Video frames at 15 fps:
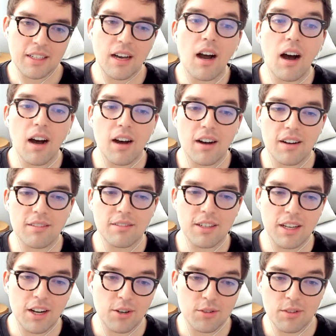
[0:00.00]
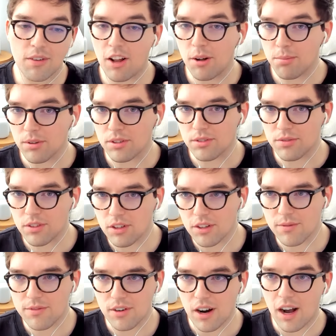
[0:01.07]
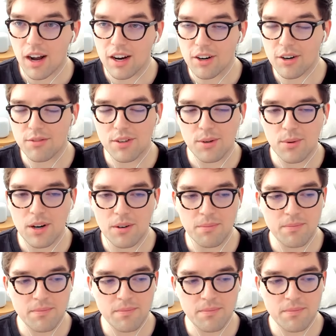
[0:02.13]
developers for hire, if you will.